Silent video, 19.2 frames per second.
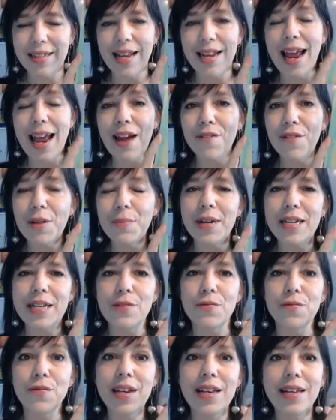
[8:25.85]
And everybody
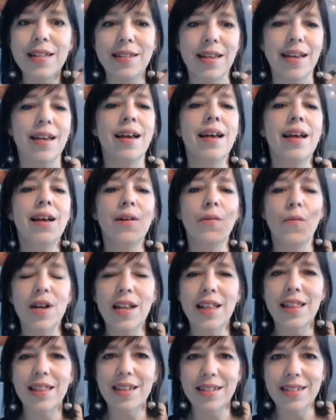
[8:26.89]
really, one
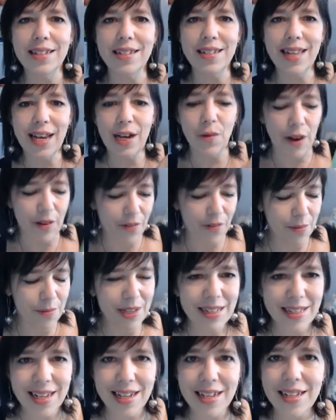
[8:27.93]
of the things to take away from
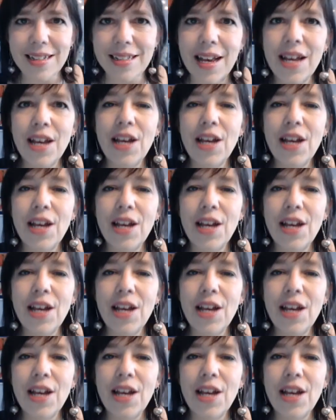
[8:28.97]
this is